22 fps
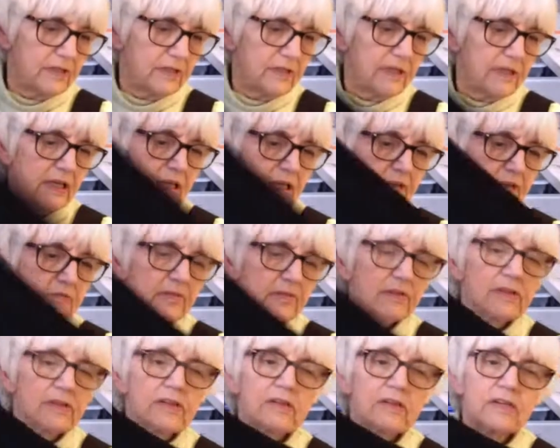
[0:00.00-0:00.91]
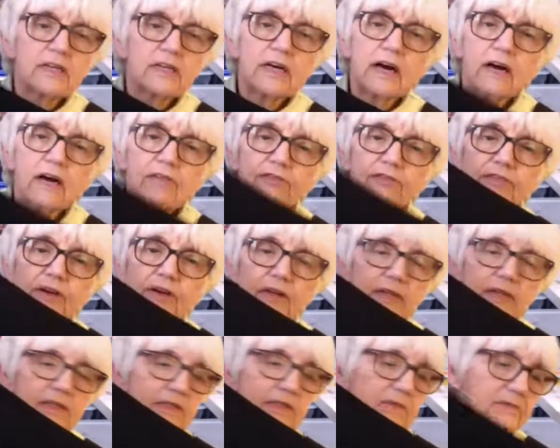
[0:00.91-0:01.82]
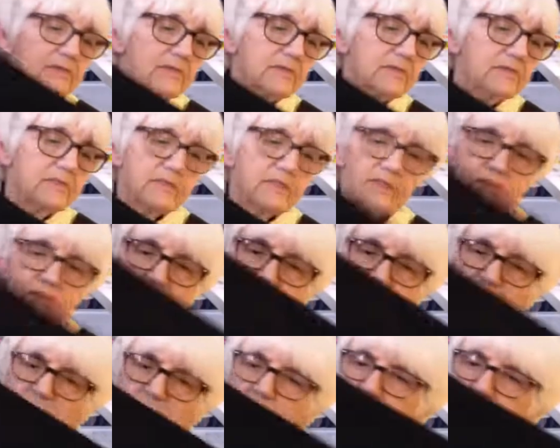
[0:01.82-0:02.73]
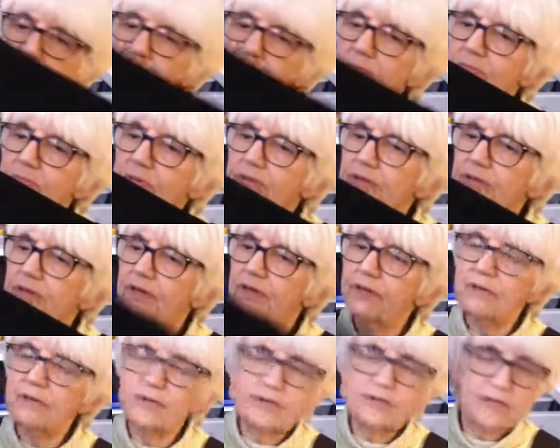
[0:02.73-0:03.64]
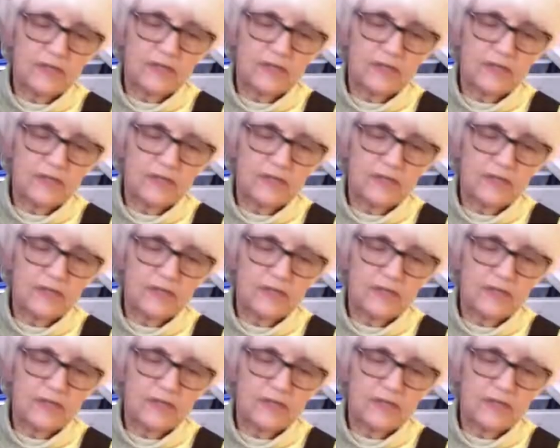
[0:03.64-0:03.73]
they have a little cuff on. They're sort of tapered though